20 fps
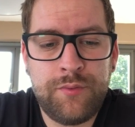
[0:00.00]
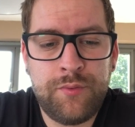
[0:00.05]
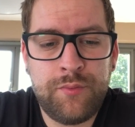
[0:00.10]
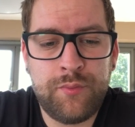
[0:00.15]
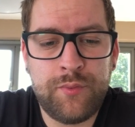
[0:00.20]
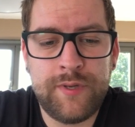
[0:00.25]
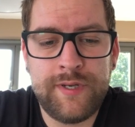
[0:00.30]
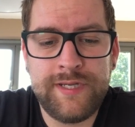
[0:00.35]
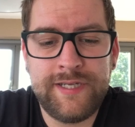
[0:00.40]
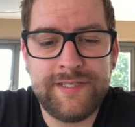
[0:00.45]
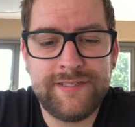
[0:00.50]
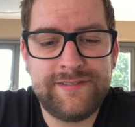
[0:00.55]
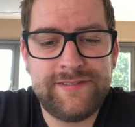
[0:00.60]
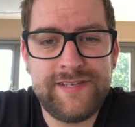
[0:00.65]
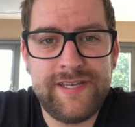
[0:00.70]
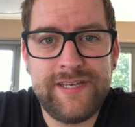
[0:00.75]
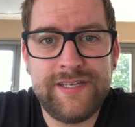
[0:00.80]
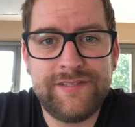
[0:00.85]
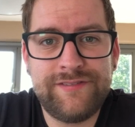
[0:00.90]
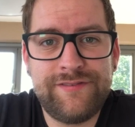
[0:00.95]
What I can
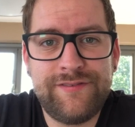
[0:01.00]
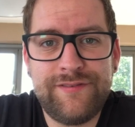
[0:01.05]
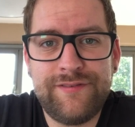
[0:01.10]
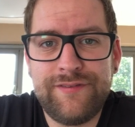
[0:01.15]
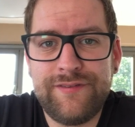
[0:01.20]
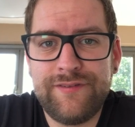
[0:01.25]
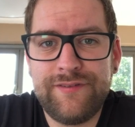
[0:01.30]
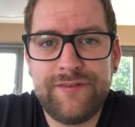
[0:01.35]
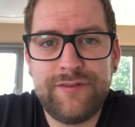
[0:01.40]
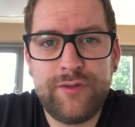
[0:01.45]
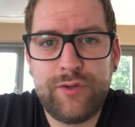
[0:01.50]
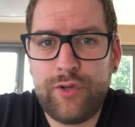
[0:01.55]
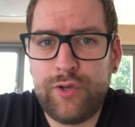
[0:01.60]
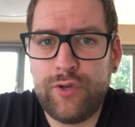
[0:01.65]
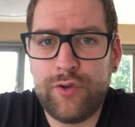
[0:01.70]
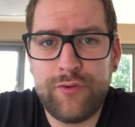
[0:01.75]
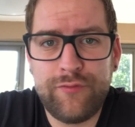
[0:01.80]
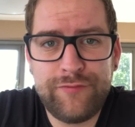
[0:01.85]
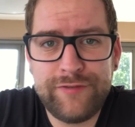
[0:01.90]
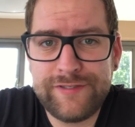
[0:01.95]
say is
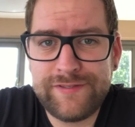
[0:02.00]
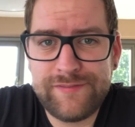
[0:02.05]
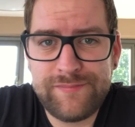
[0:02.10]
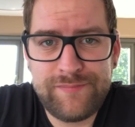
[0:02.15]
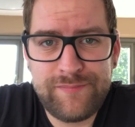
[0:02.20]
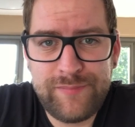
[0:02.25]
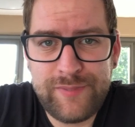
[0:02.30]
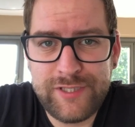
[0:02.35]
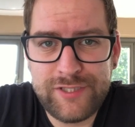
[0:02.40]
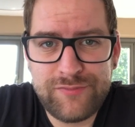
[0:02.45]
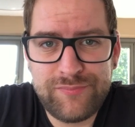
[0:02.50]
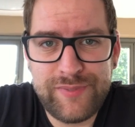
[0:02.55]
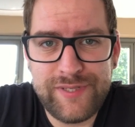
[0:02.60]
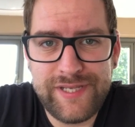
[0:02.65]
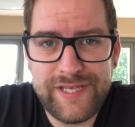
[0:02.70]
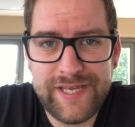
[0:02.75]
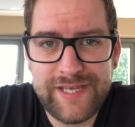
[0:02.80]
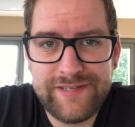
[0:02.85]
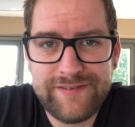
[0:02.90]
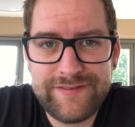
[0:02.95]
go visit PHP
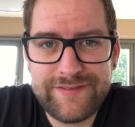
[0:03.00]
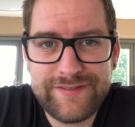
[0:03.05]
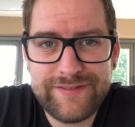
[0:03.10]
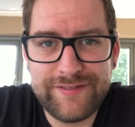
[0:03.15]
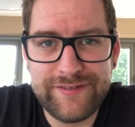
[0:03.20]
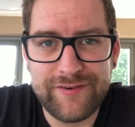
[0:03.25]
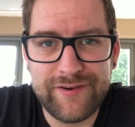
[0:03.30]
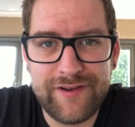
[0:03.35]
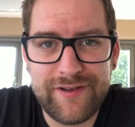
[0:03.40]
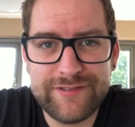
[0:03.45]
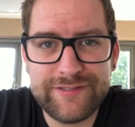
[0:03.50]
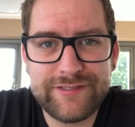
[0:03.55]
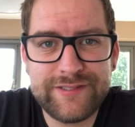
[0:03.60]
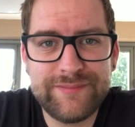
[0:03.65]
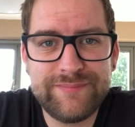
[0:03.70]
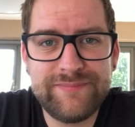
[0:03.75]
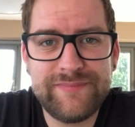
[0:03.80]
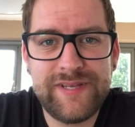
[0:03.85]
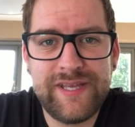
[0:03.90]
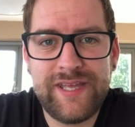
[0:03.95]
Ghent. They're
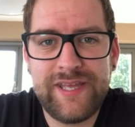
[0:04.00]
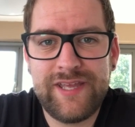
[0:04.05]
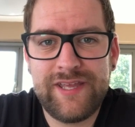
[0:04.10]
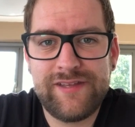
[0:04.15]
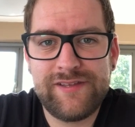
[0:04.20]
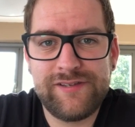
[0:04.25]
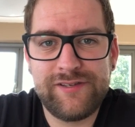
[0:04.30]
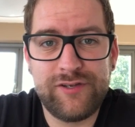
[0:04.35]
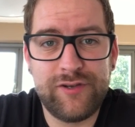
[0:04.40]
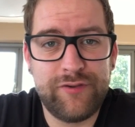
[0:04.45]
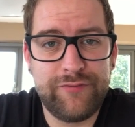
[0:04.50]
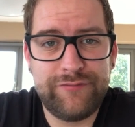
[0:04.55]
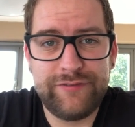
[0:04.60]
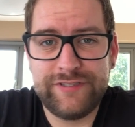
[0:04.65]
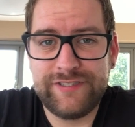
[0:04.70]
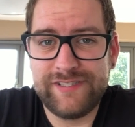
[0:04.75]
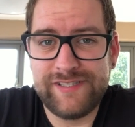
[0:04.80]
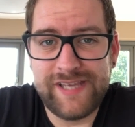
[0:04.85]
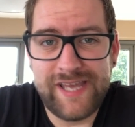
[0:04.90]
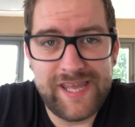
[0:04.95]
awesome. Go
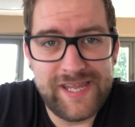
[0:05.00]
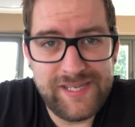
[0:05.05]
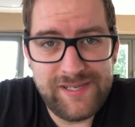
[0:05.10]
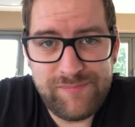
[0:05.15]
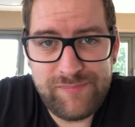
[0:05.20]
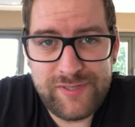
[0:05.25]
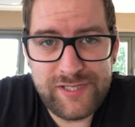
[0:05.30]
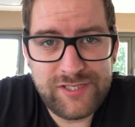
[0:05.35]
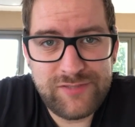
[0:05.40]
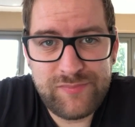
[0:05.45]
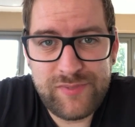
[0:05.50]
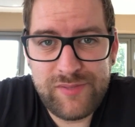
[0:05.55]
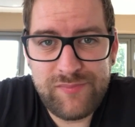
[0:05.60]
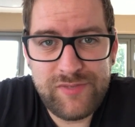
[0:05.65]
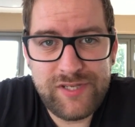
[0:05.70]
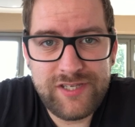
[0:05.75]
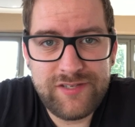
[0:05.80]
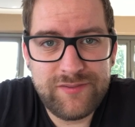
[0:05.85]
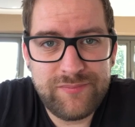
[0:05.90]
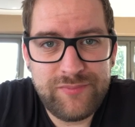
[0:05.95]
visit any PHP
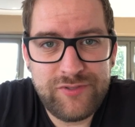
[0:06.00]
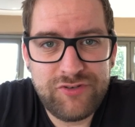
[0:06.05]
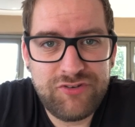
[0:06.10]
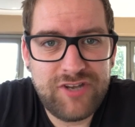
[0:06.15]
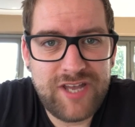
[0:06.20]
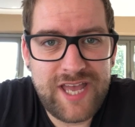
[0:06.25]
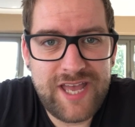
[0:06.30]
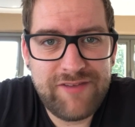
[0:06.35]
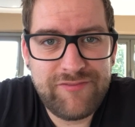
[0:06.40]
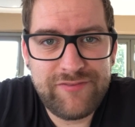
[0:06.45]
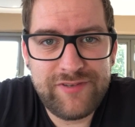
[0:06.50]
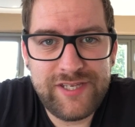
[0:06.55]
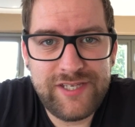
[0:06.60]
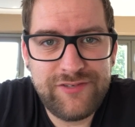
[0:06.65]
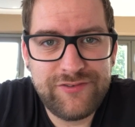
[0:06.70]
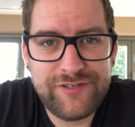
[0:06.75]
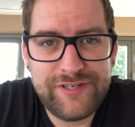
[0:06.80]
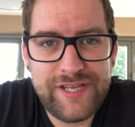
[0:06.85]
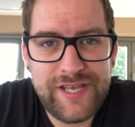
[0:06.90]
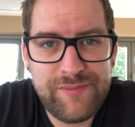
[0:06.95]
meetup you have in
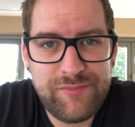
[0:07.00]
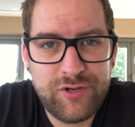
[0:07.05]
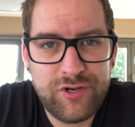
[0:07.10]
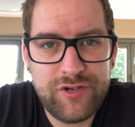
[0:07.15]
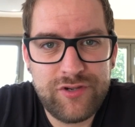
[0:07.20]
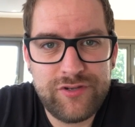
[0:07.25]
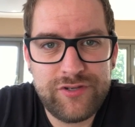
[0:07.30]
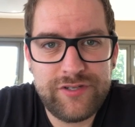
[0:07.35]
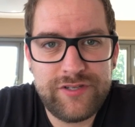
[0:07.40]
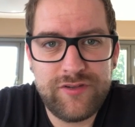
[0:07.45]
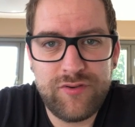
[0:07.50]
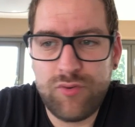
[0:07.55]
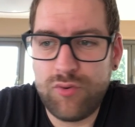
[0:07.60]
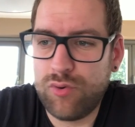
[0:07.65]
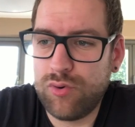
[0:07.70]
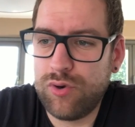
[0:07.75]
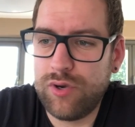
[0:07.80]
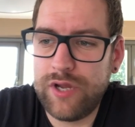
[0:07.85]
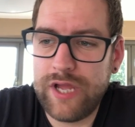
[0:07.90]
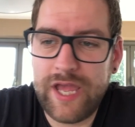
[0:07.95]
your neighborhood,
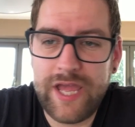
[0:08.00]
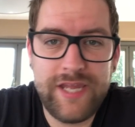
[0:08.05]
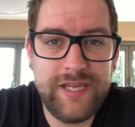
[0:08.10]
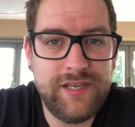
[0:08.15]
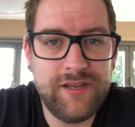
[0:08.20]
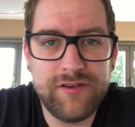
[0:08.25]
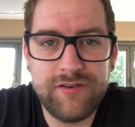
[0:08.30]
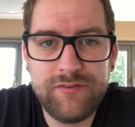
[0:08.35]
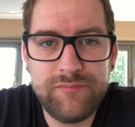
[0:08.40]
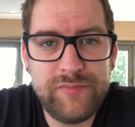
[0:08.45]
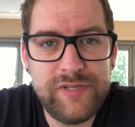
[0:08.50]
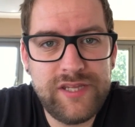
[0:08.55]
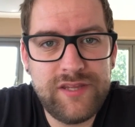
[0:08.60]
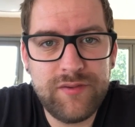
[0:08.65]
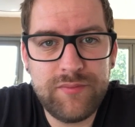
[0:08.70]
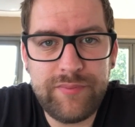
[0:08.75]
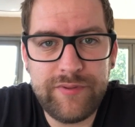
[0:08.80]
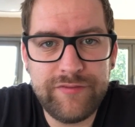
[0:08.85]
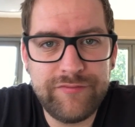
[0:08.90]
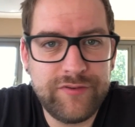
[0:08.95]
or any other
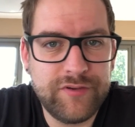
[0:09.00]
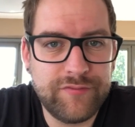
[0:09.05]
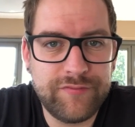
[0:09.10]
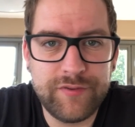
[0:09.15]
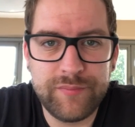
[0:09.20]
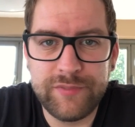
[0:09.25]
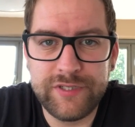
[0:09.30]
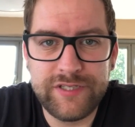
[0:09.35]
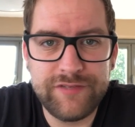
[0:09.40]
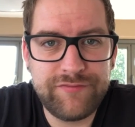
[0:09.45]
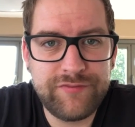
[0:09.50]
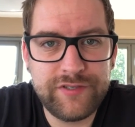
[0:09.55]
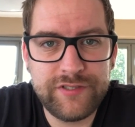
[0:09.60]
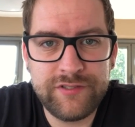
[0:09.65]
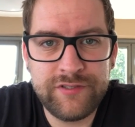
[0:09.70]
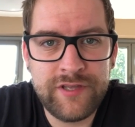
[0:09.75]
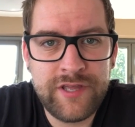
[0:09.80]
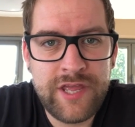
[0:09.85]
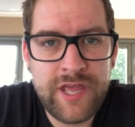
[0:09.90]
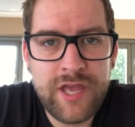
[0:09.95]
meetup if you're from a
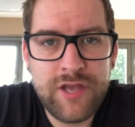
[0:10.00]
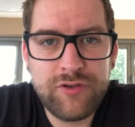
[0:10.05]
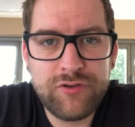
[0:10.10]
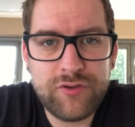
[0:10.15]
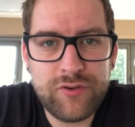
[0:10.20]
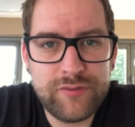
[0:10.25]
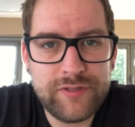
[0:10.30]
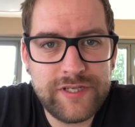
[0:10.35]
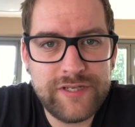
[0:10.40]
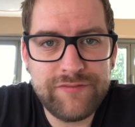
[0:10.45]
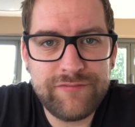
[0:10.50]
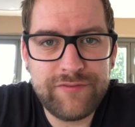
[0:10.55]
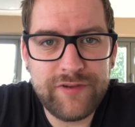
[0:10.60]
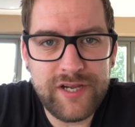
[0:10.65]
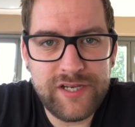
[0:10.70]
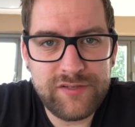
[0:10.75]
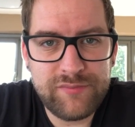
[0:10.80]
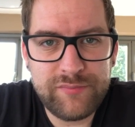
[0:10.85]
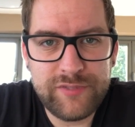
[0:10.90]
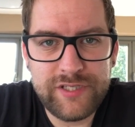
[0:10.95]
different coding
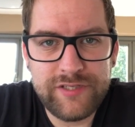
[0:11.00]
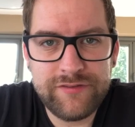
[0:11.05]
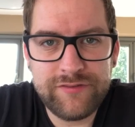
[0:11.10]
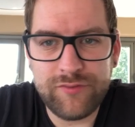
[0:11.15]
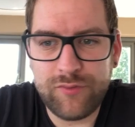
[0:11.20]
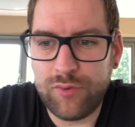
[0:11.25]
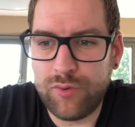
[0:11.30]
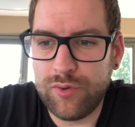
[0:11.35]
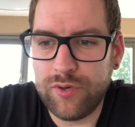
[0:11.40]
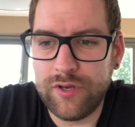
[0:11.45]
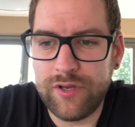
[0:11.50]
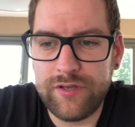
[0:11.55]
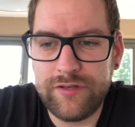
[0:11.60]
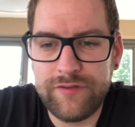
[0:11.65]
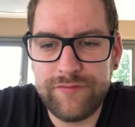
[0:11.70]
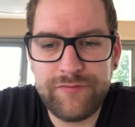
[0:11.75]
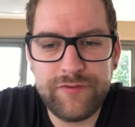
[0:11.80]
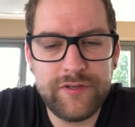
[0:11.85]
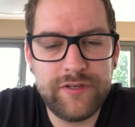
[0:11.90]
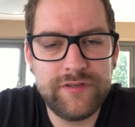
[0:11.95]
environment or a
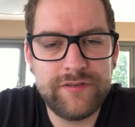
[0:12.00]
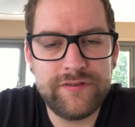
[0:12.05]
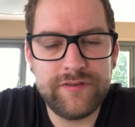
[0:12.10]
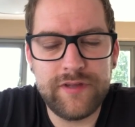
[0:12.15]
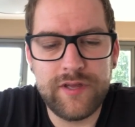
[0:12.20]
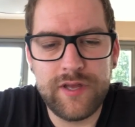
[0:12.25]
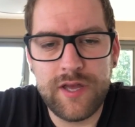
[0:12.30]
different